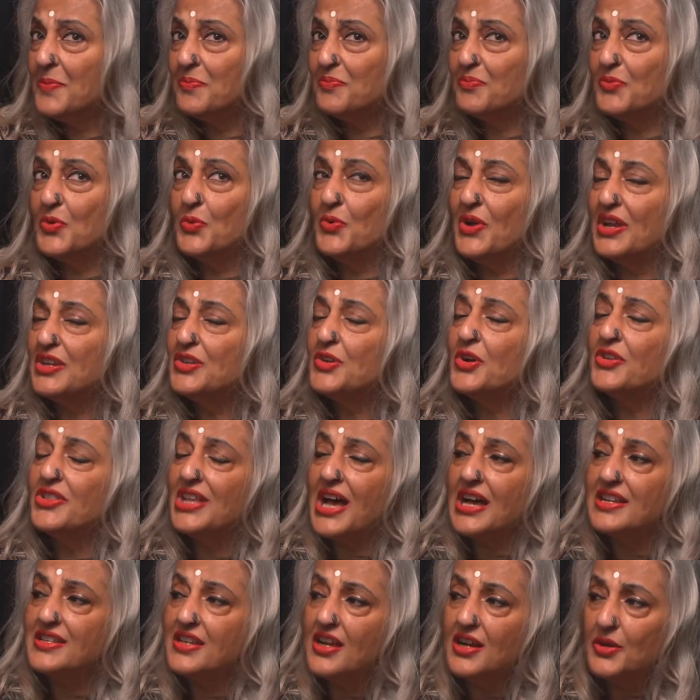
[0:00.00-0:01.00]
But when you're
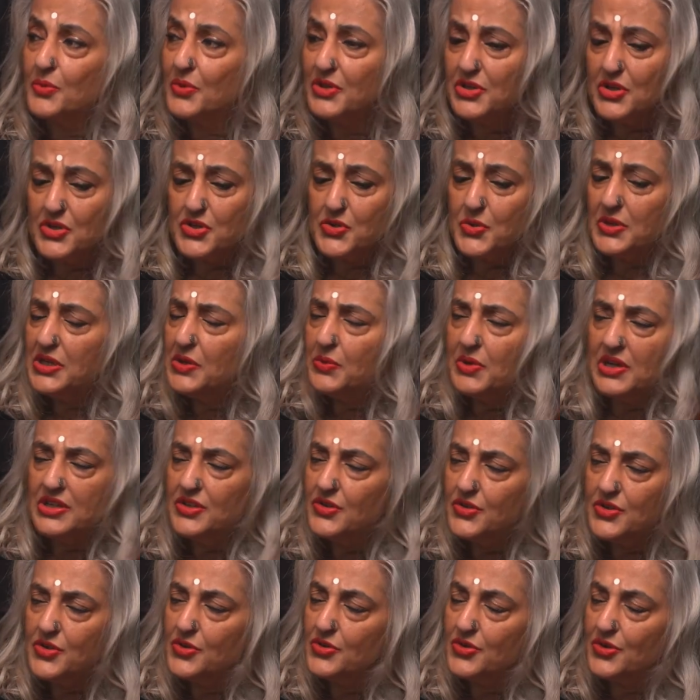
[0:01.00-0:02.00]
that young, when you're 21,
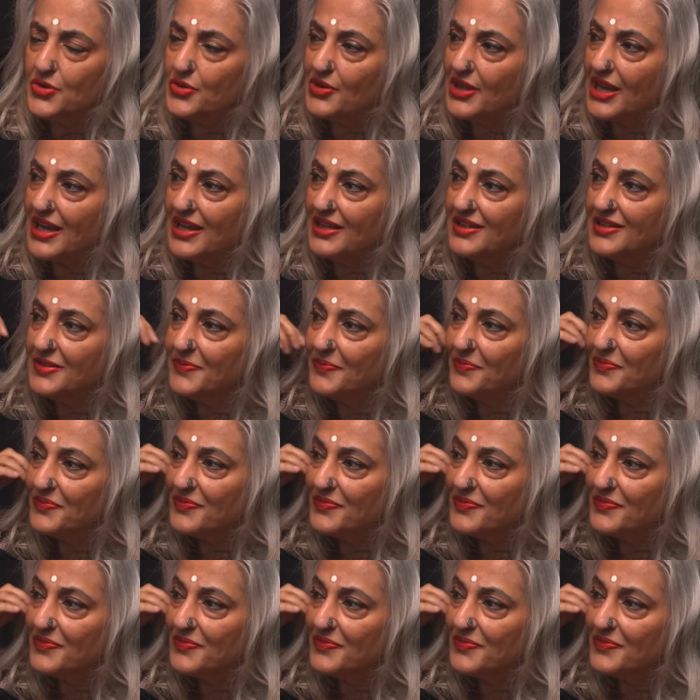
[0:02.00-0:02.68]
you don't know that.